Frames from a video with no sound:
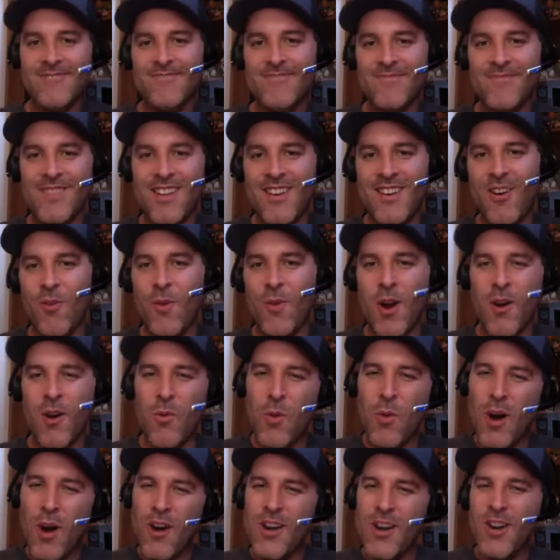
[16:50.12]
you know,
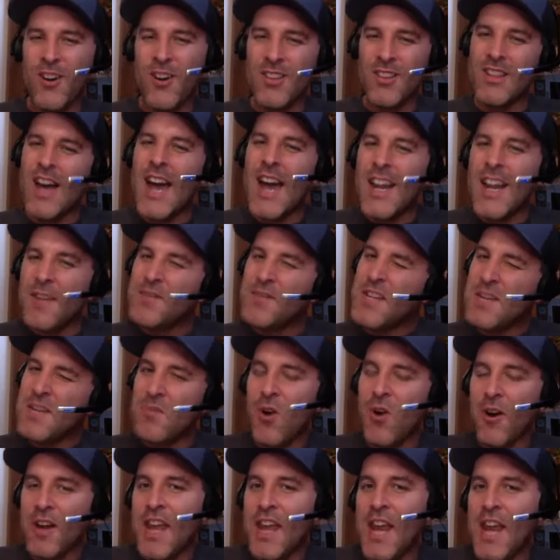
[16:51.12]
where your line of
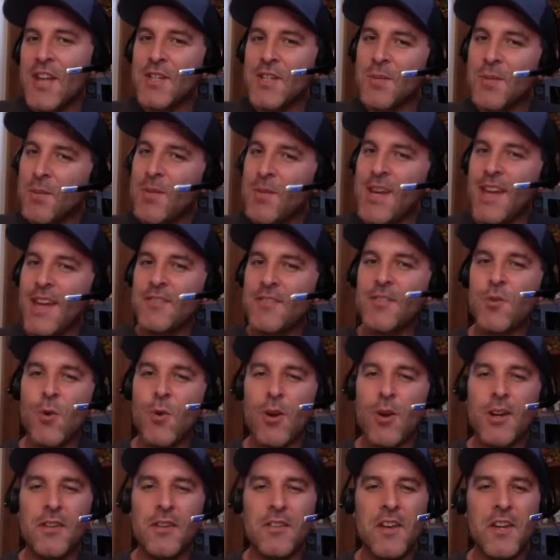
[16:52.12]
demarcation would be as an
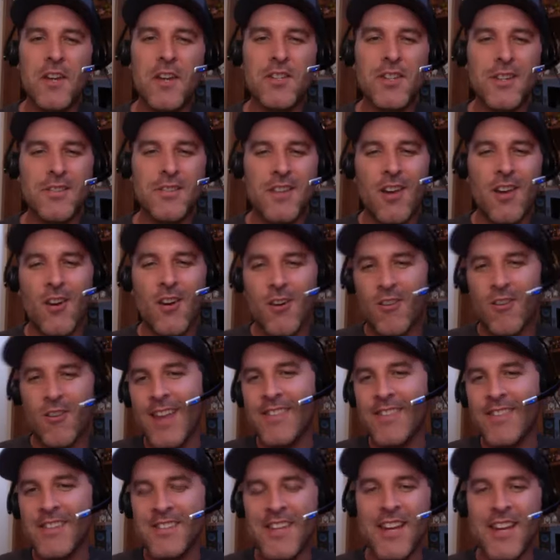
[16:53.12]
organization to say, all
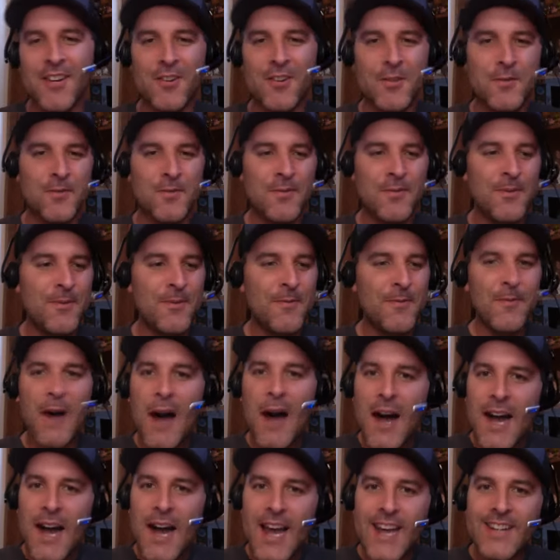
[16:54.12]
right, this kicker's
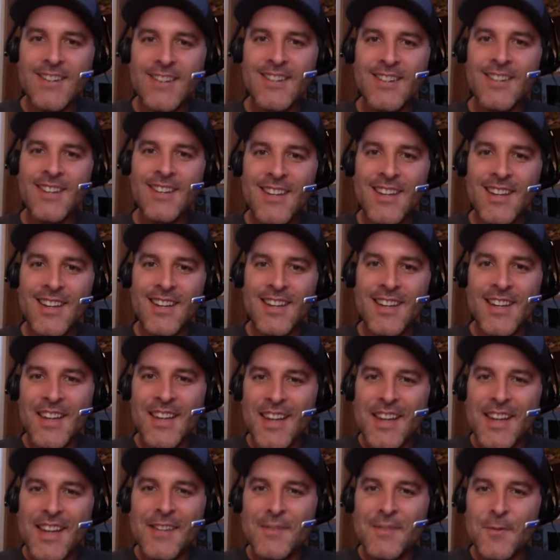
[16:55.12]
fine.
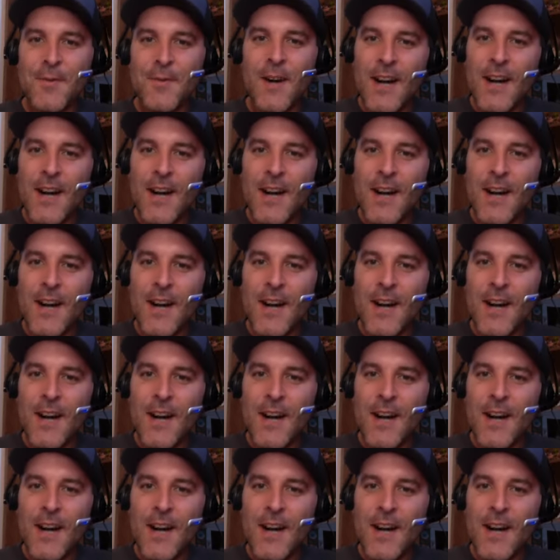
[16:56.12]
He's fine.